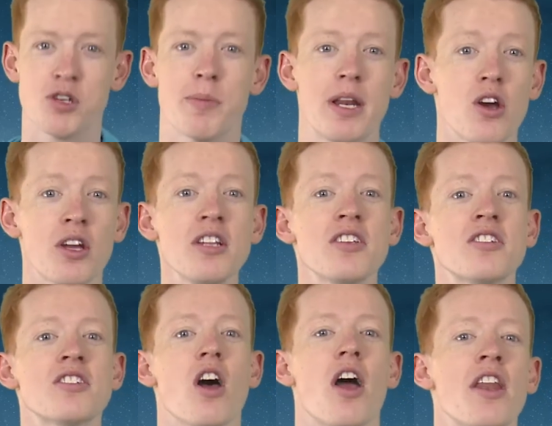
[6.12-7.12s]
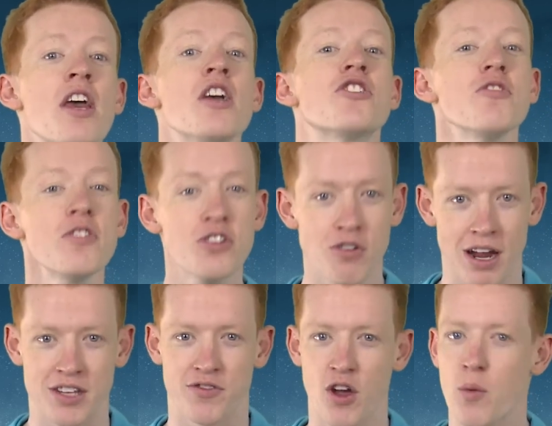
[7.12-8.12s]
should be looking to sign during the
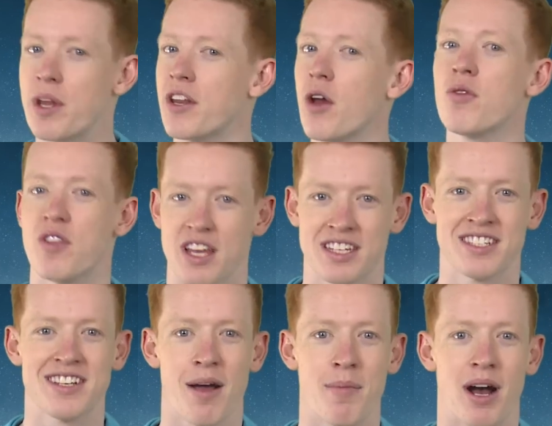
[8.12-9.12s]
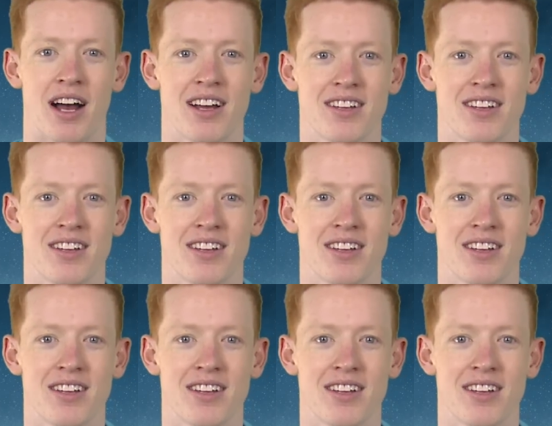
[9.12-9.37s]
transfer window this summer.